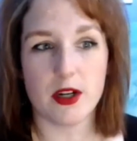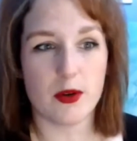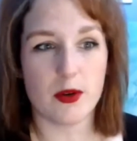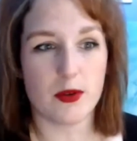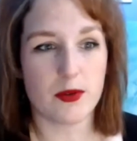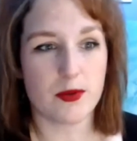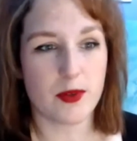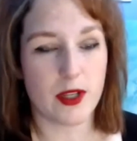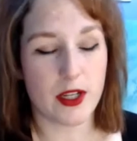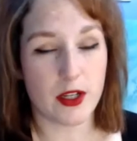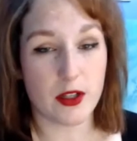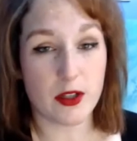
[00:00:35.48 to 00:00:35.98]

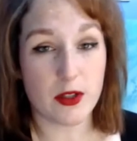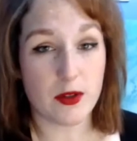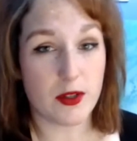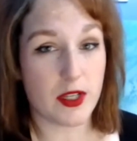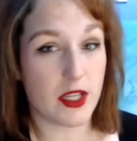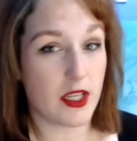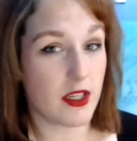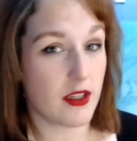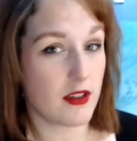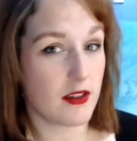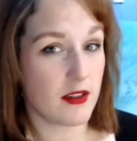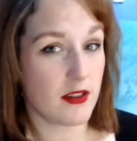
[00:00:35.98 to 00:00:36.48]

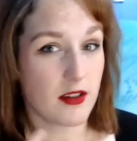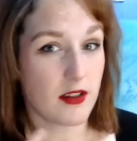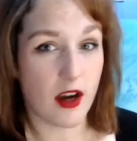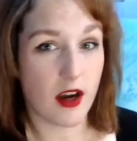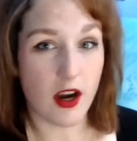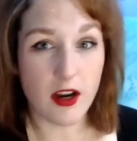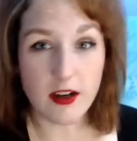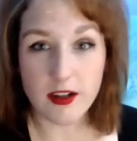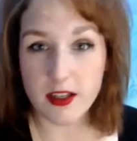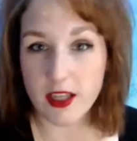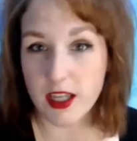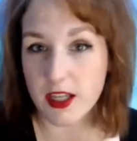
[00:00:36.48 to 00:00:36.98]
including
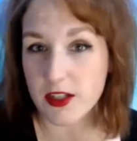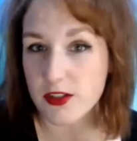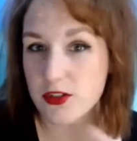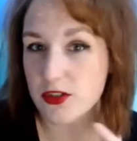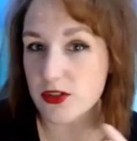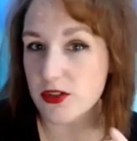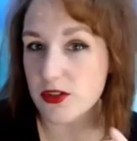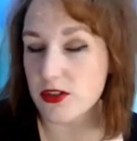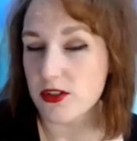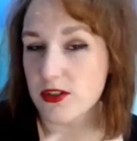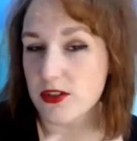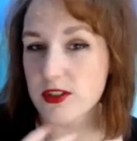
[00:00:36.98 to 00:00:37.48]

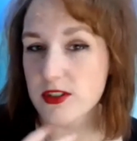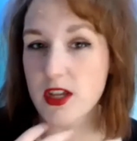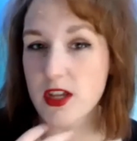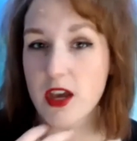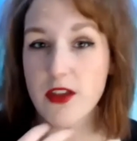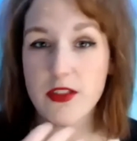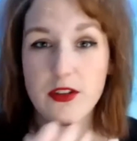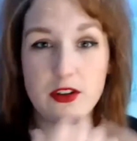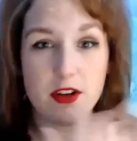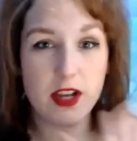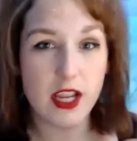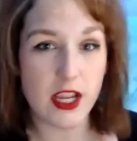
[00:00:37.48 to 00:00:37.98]
archangels,
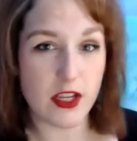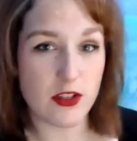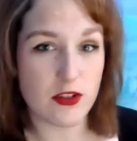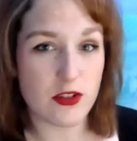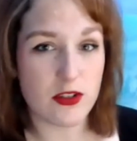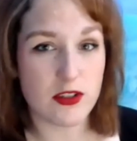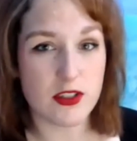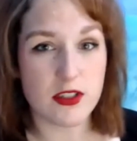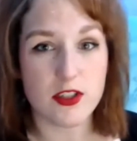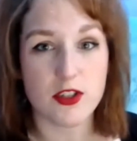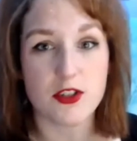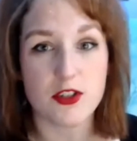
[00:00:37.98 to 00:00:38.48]
other
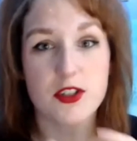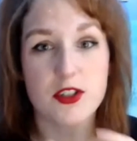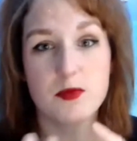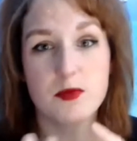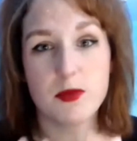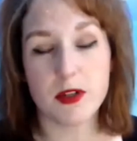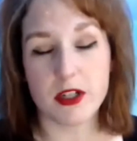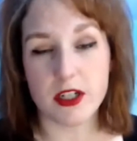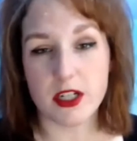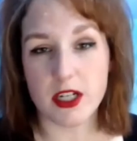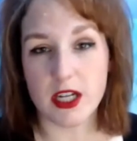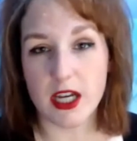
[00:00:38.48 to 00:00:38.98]
angels, your
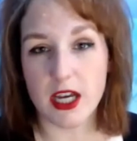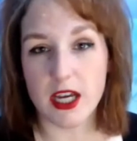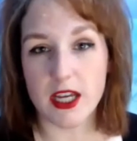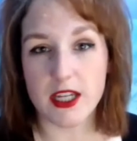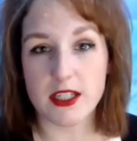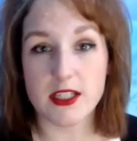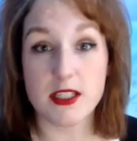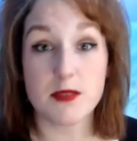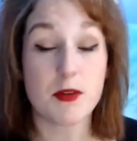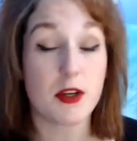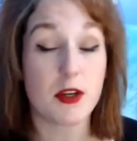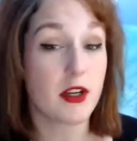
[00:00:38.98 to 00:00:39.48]
spirit
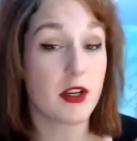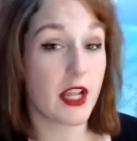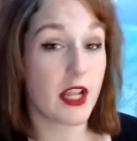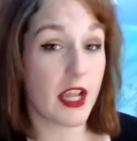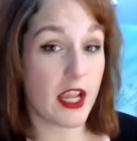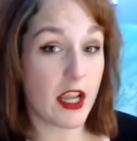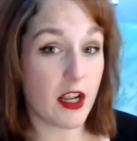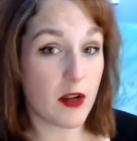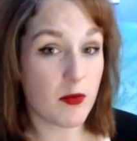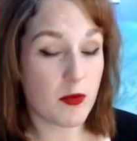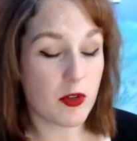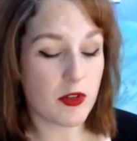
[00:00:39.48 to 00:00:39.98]
guides, spirit
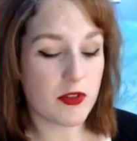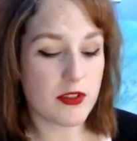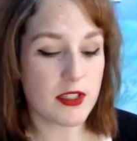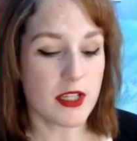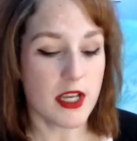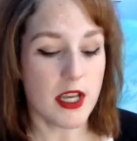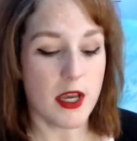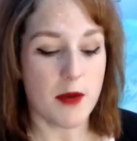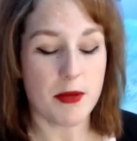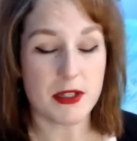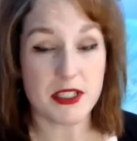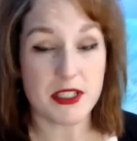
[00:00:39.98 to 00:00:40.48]
animals.
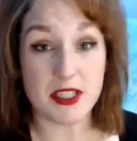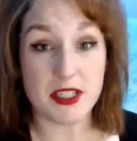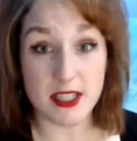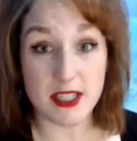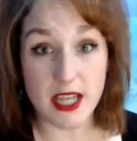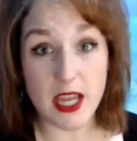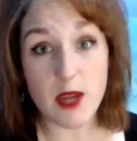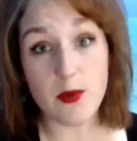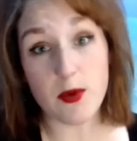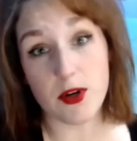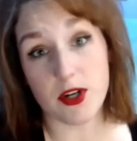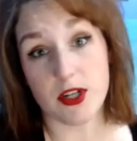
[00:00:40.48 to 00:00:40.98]
But
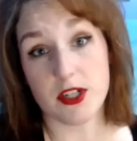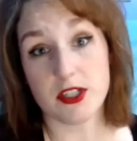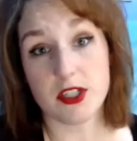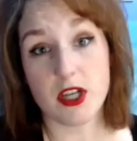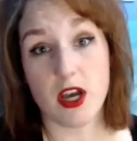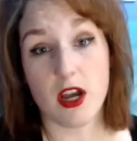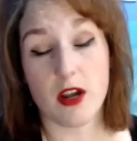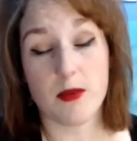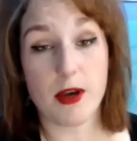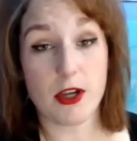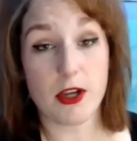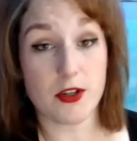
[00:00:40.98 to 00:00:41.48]
today we're going to
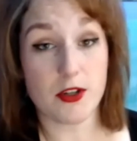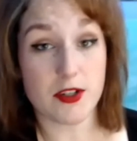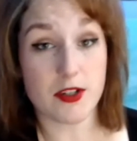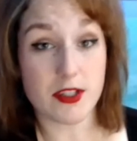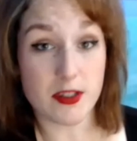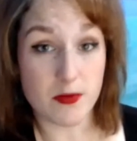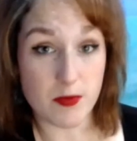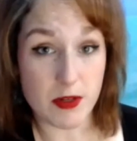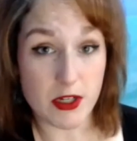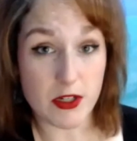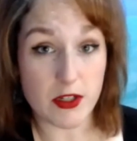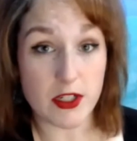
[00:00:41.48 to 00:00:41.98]
talk about your
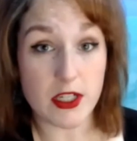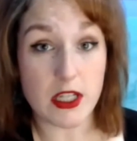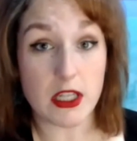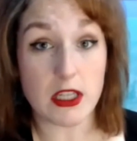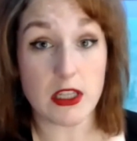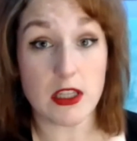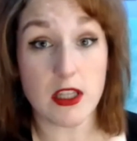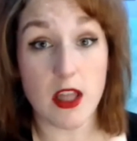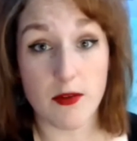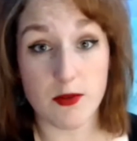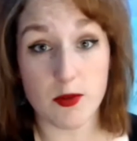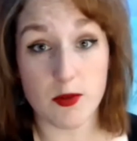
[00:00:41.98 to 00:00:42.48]
spirit
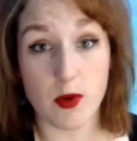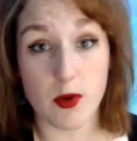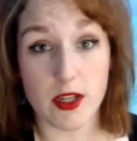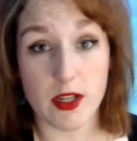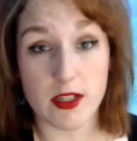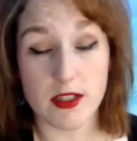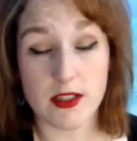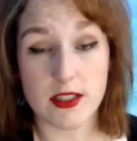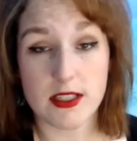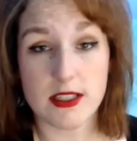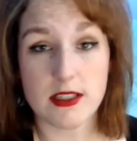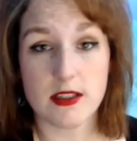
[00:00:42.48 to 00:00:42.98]
loved
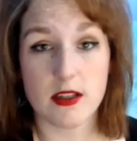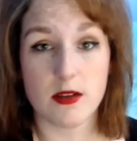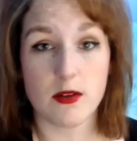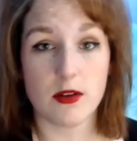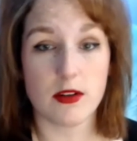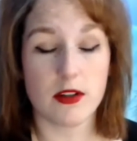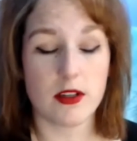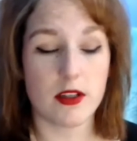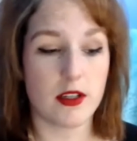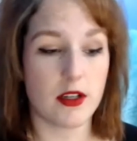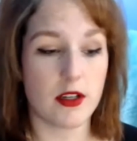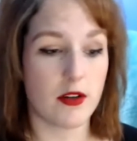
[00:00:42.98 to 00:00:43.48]
ones. So,
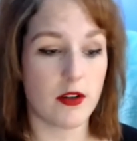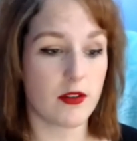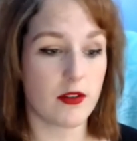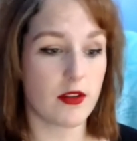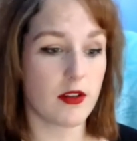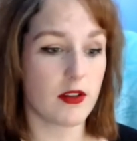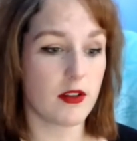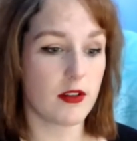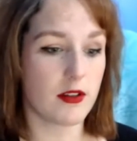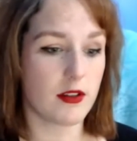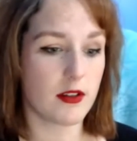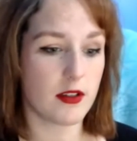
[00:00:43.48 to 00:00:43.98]

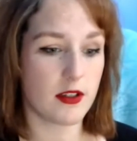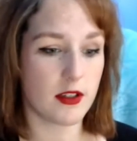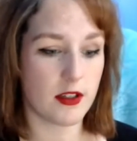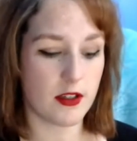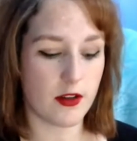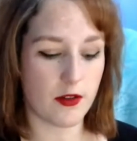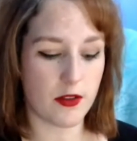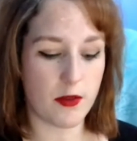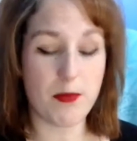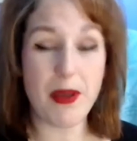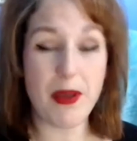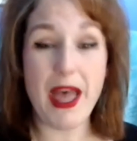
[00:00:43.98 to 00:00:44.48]

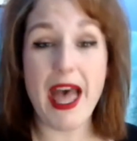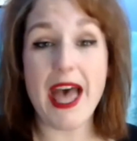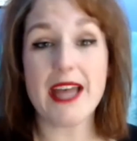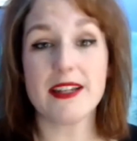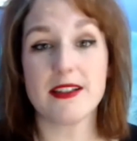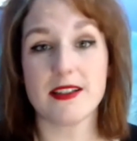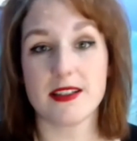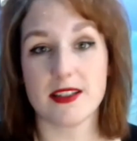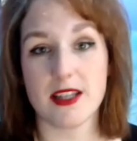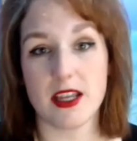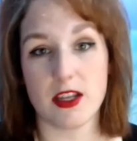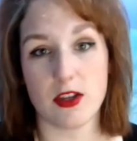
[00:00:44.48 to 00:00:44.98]
the
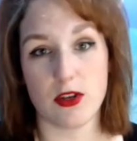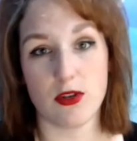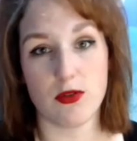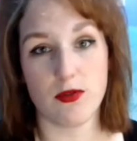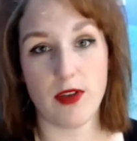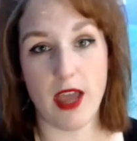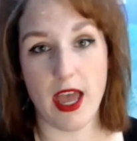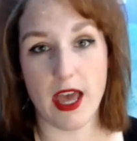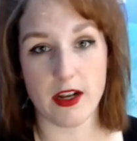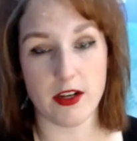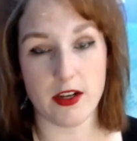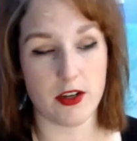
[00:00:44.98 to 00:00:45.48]
pets that you've
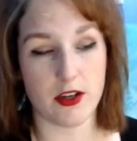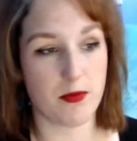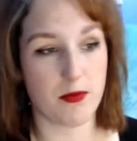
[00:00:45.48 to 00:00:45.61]
had in